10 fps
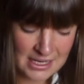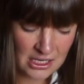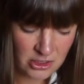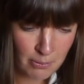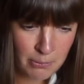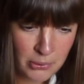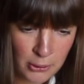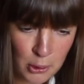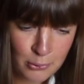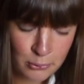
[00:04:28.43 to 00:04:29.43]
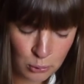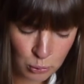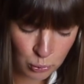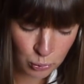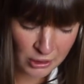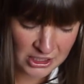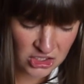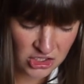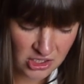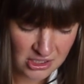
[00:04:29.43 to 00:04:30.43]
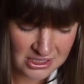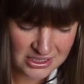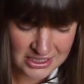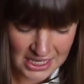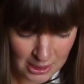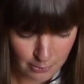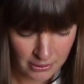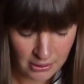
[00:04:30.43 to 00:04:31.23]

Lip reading: has a beautiful, rich, deep,